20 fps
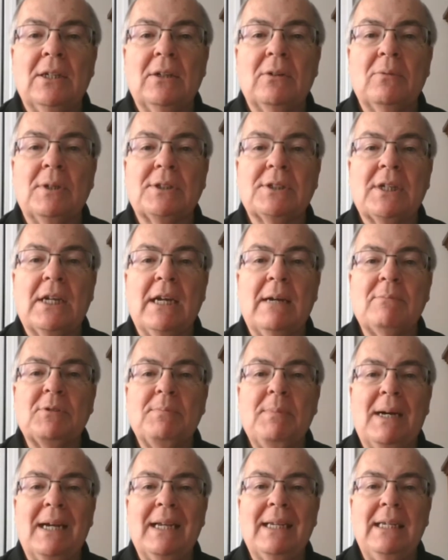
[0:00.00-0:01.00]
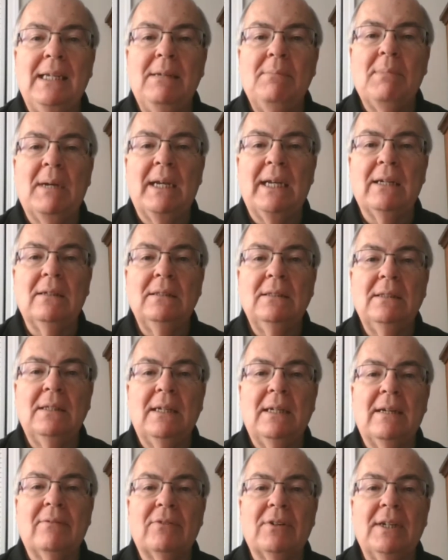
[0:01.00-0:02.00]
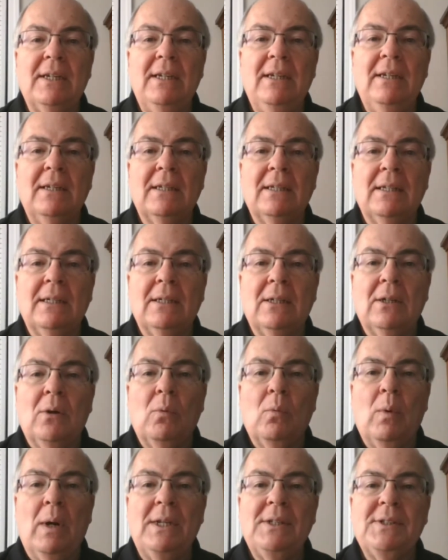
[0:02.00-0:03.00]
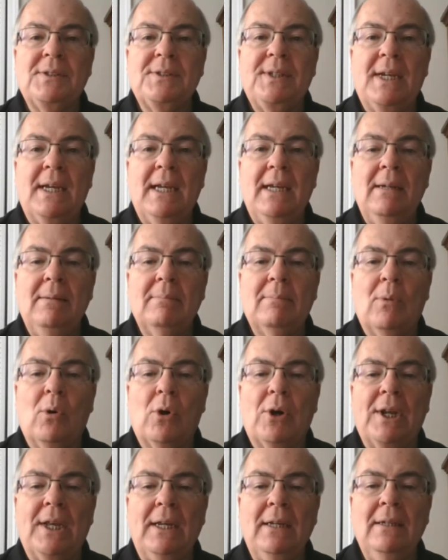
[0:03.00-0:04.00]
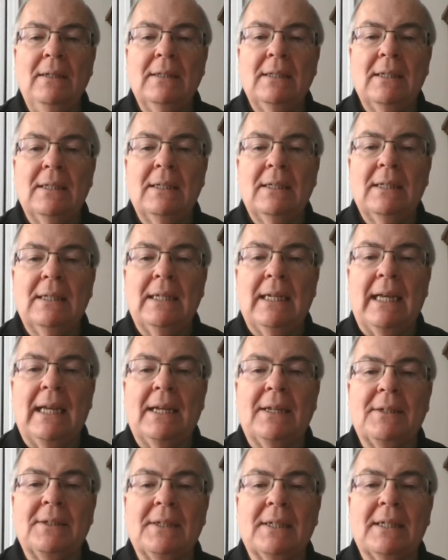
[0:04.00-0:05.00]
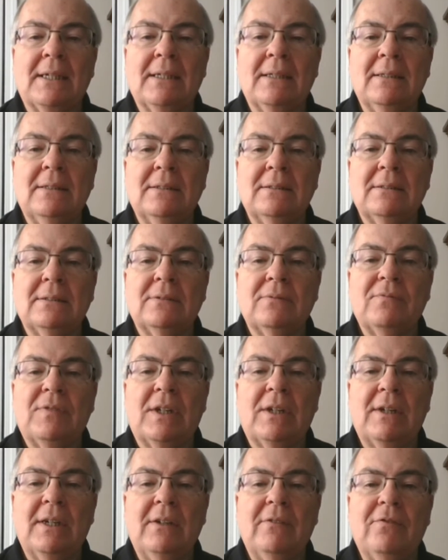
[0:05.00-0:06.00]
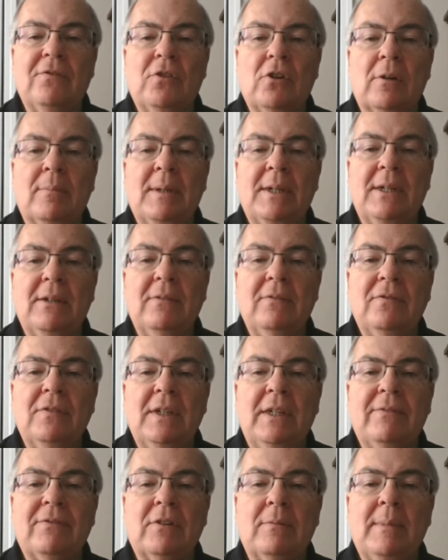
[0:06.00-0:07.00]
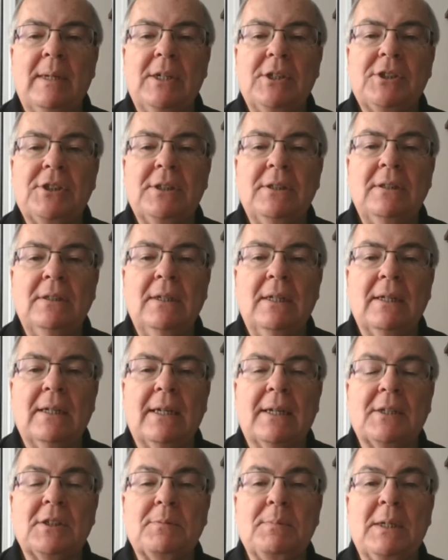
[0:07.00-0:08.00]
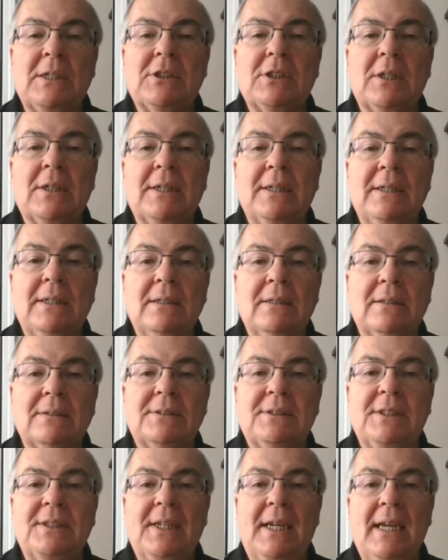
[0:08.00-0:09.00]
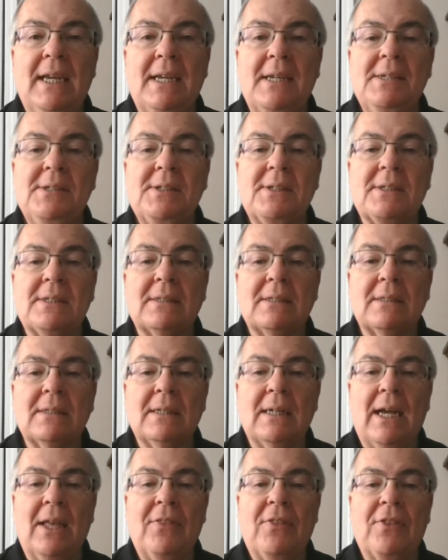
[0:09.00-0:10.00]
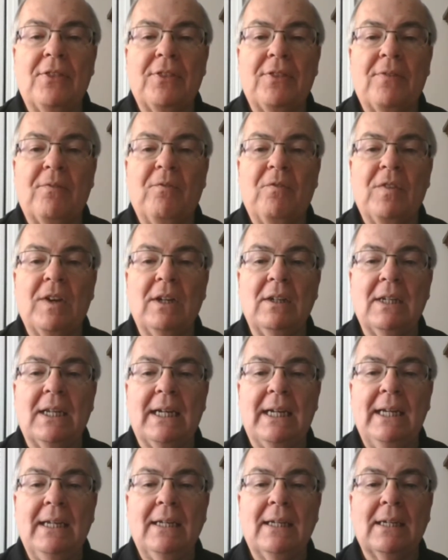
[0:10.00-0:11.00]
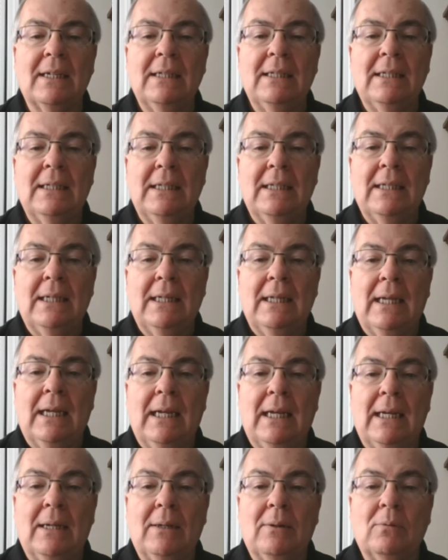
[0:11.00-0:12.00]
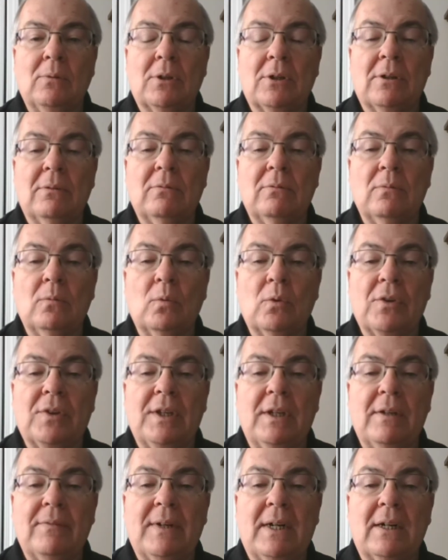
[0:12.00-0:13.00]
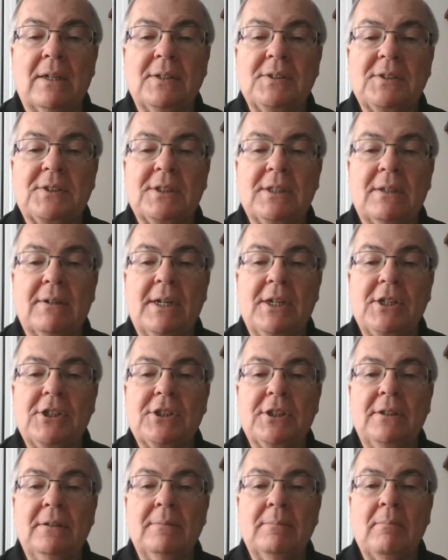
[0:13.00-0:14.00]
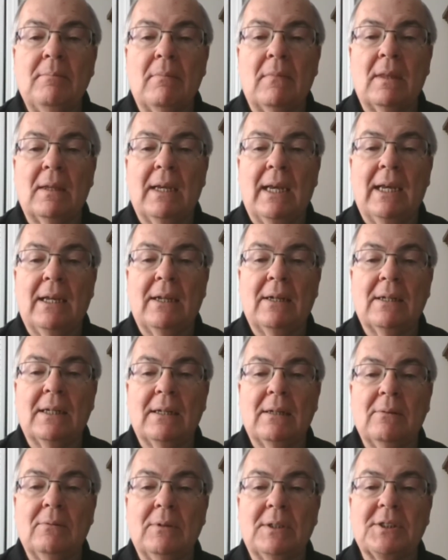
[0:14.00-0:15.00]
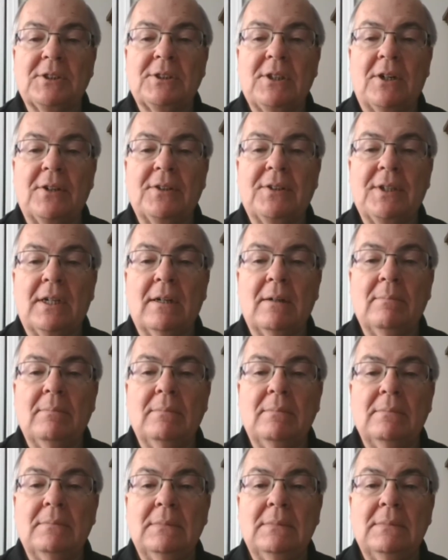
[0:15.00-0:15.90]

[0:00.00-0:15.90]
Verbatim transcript: which comes by email every Wednesday morning. And uh, very informative information, and especially today's, I felt like uh, were worthy of our consideration. And I uh, want to start there